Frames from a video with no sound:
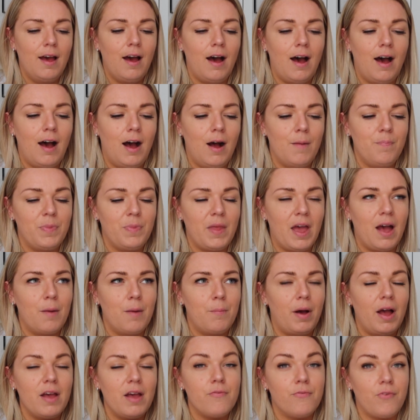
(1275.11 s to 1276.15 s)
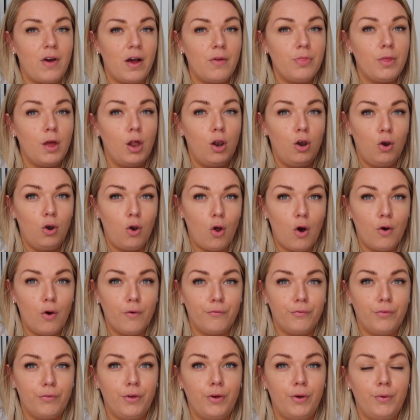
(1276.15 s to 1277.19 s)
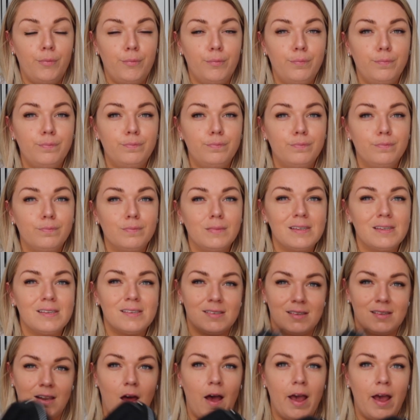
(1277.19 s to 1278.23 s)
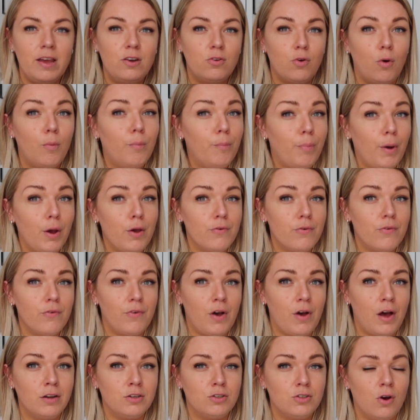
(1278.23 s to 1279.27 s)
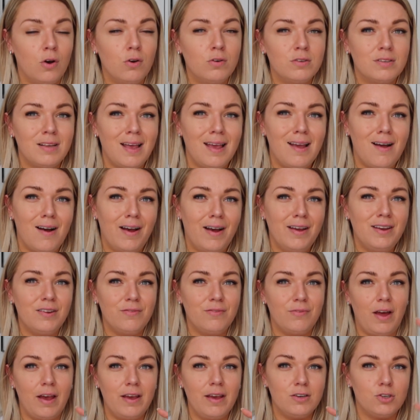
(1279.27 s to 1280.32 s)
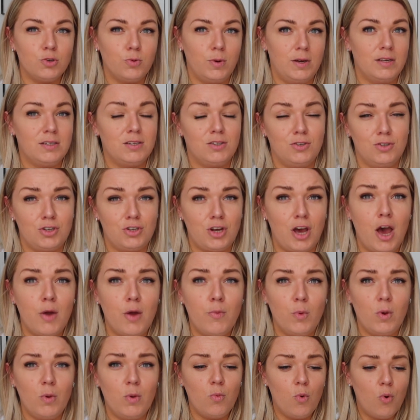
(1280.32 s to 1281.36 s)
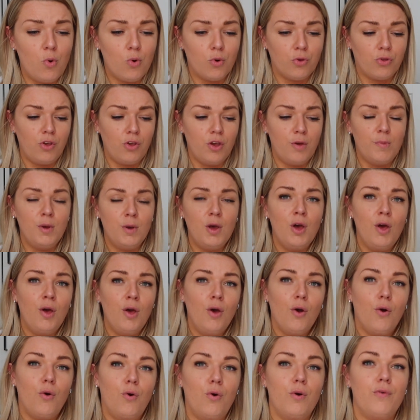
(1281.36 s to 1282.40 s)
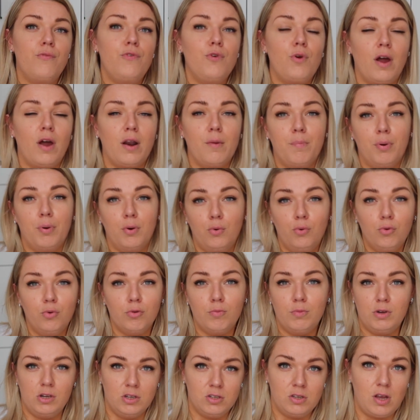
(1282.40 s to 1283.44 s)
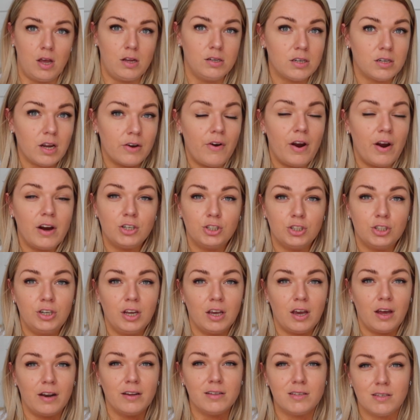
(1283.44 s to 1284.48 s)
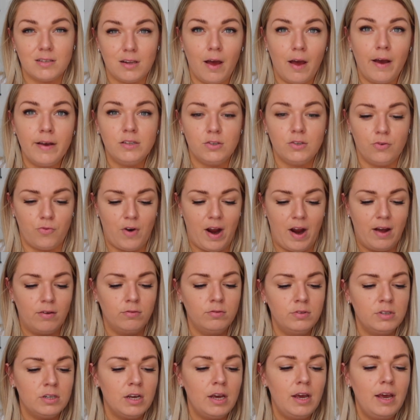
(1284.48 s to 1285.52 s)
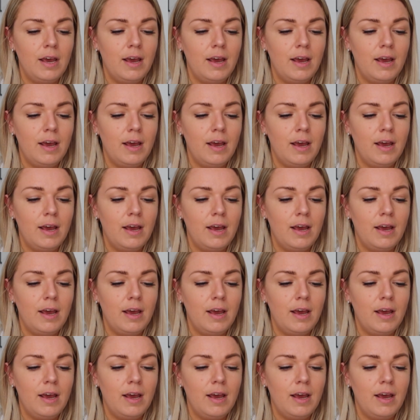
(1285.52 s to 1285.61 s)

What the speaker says: But I found that a lot of them slide on both of our dogs. They kind of like twist and turn when we walk them, or if you kind of pull them in a certain direction, it kind of slides around.